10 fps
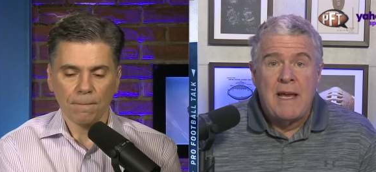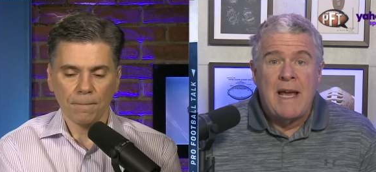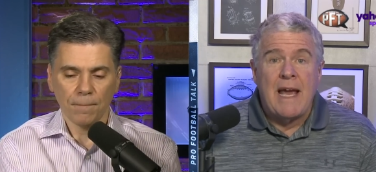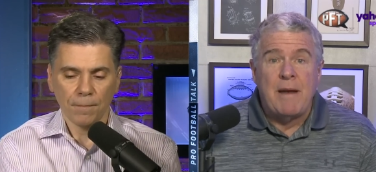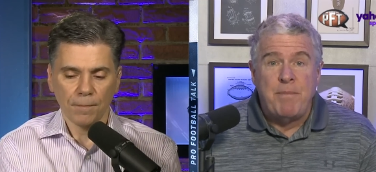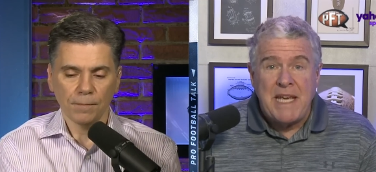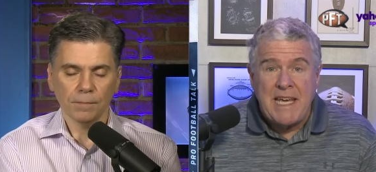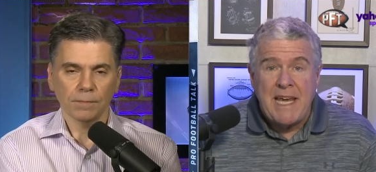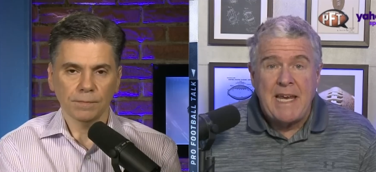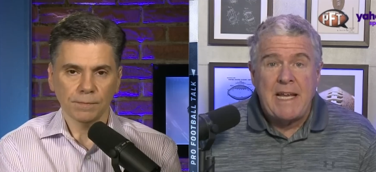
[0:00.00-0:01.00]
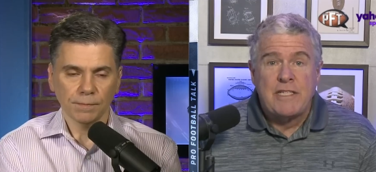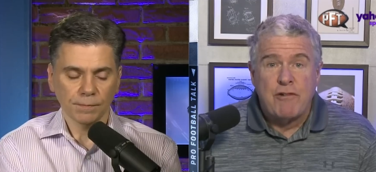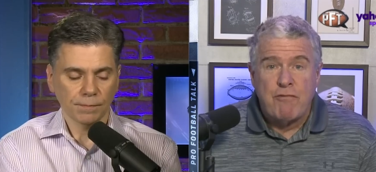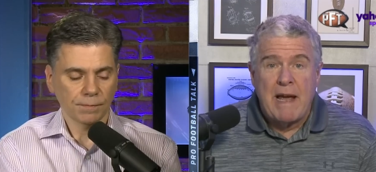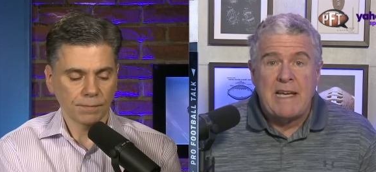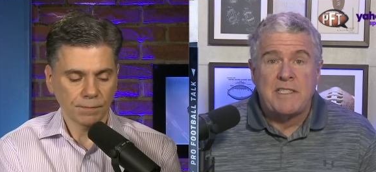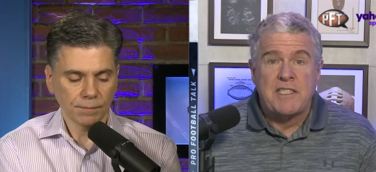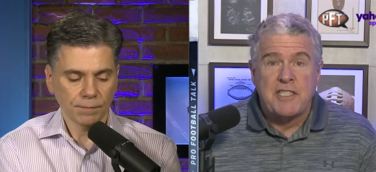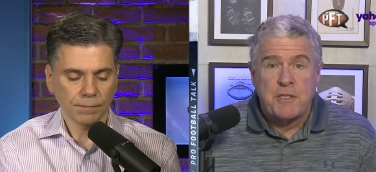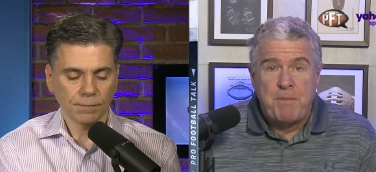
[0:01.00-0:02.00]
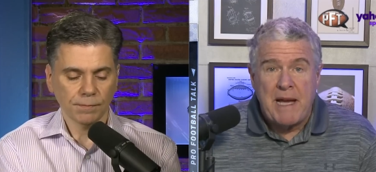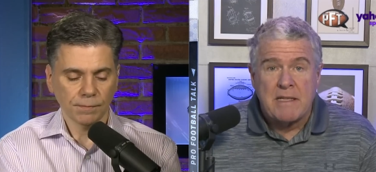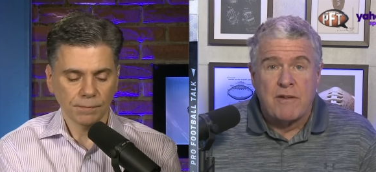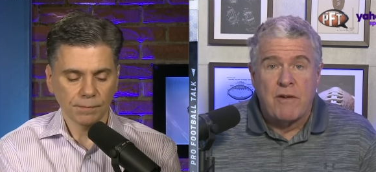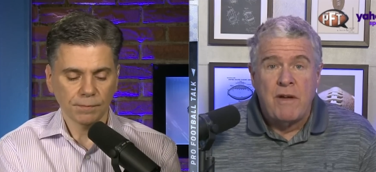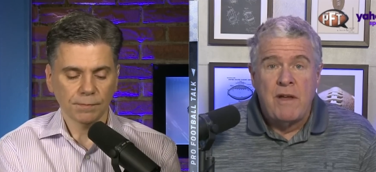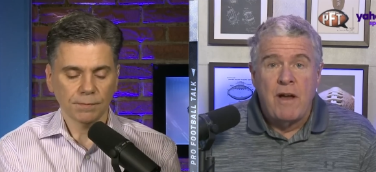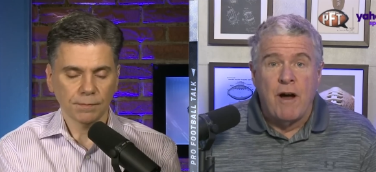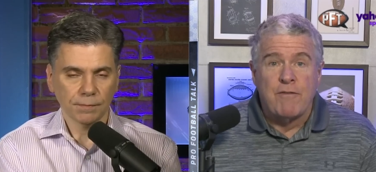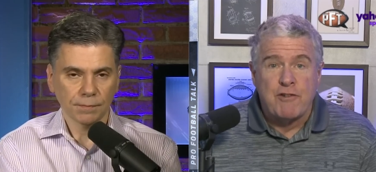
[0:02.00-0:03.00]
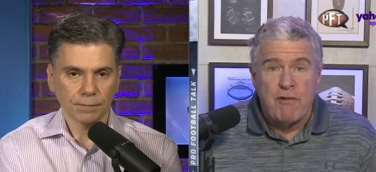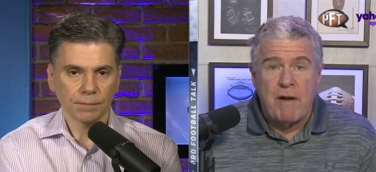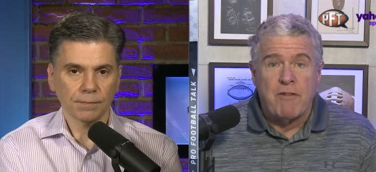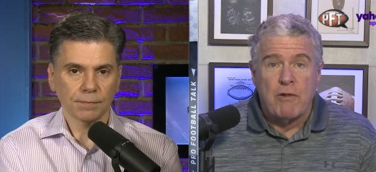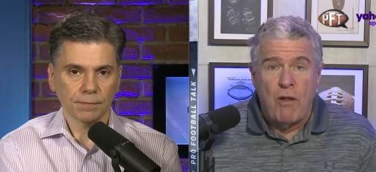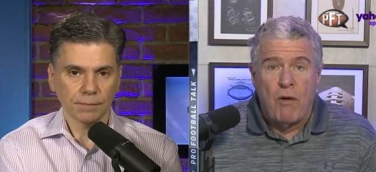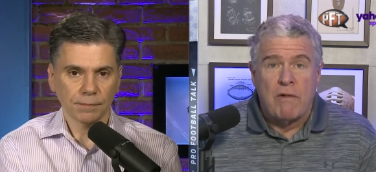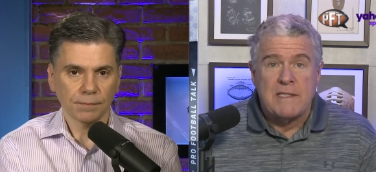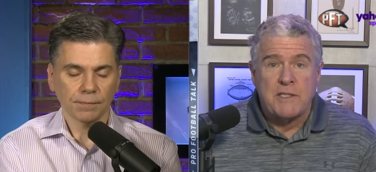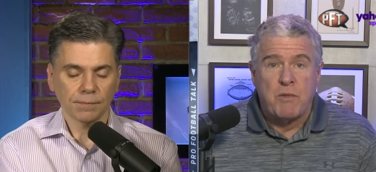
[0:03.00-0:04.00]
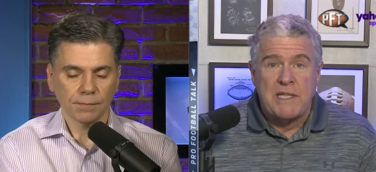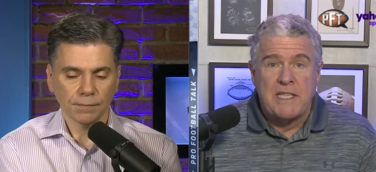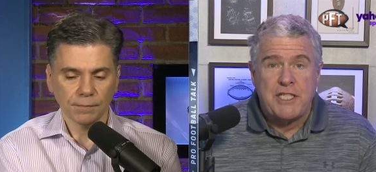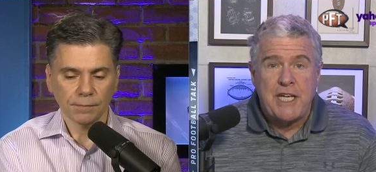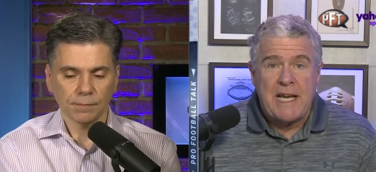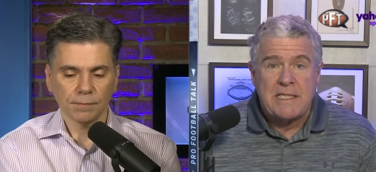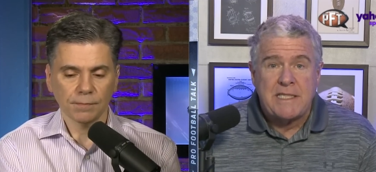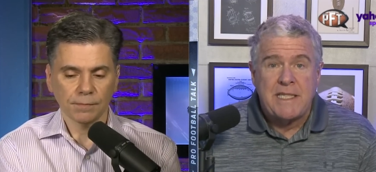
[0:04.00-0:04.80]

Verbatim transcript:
Speaker 1: and beginning to raise the specter of Trevor Lawrence with the Jets